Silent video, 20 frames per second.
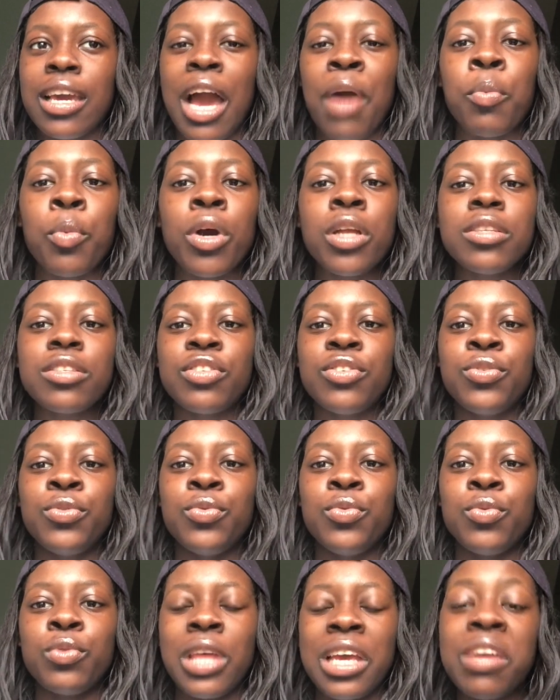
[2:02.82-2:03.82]
I want to
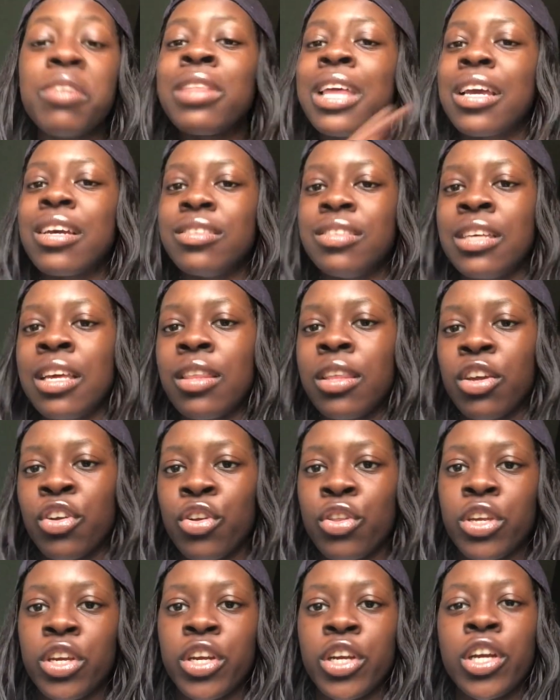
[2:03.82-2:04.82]
like I said
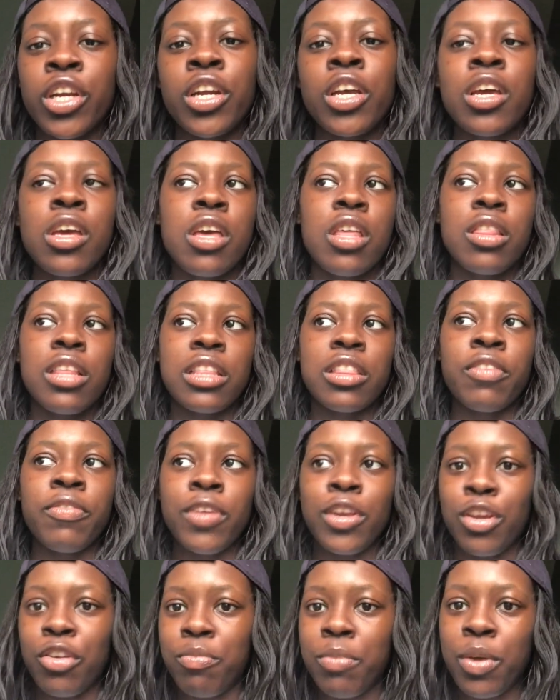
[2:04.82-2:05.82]
earlier, like the
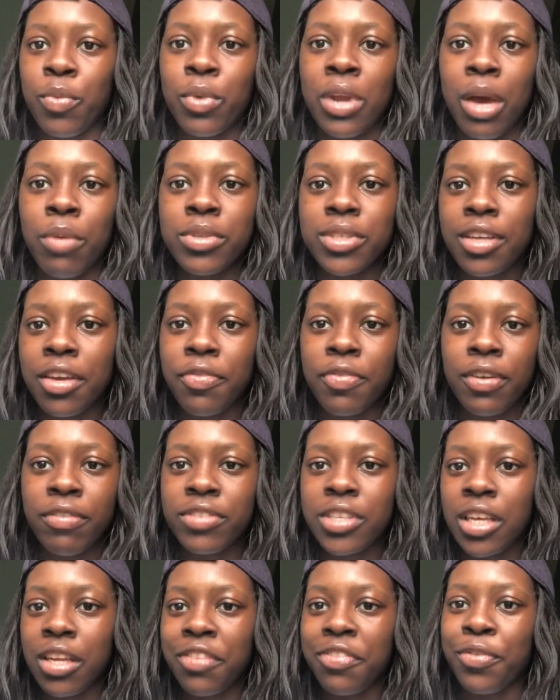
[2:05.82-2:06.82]
video of me when I was like
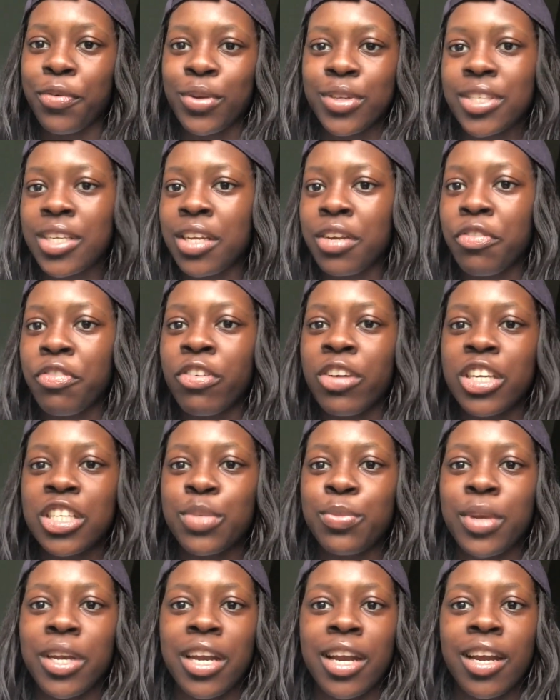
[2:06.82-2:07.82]
15, 14, a
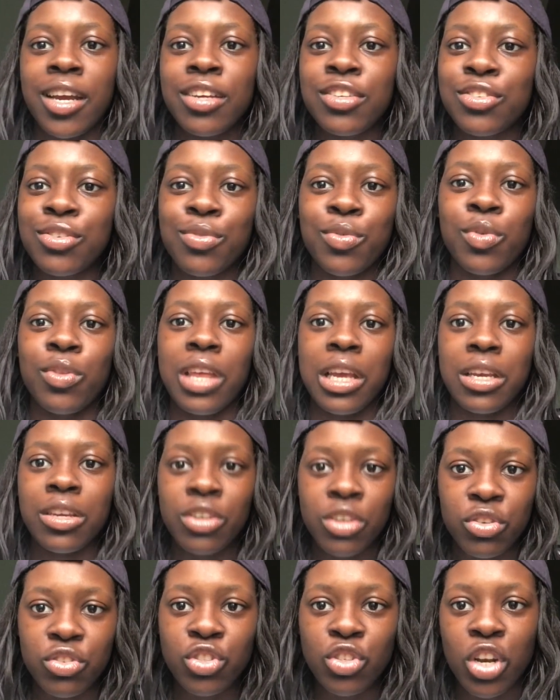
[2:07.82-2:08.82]
freshman in high school, like,
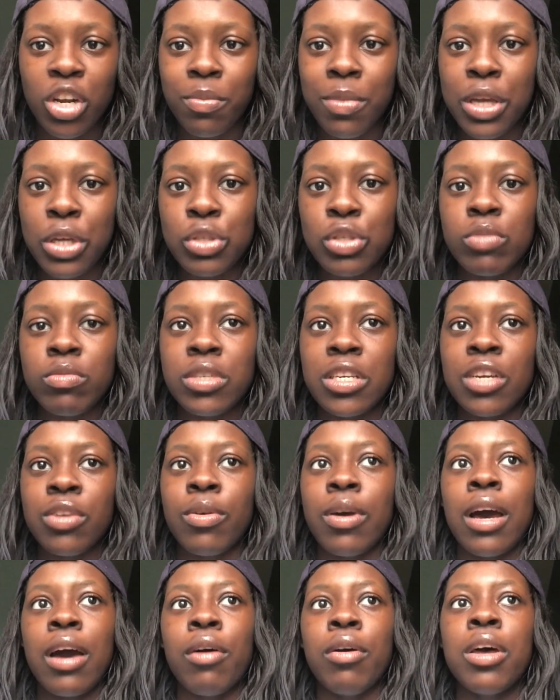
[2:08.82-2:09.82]
you know, starting my YouTube
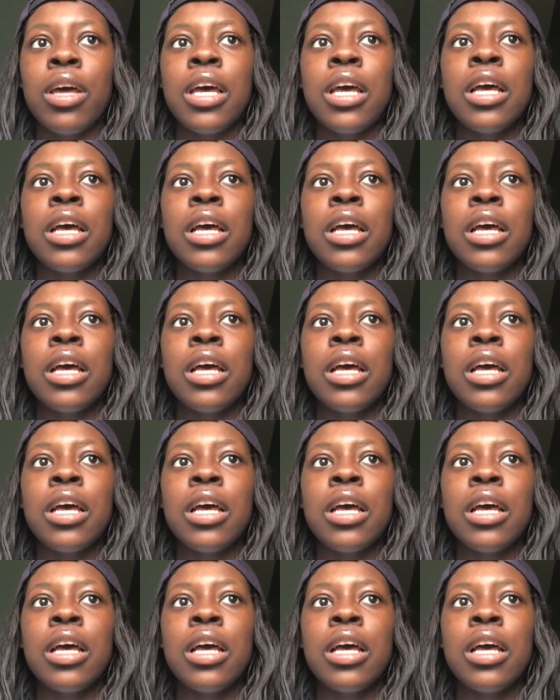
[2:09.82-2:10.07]
channel out.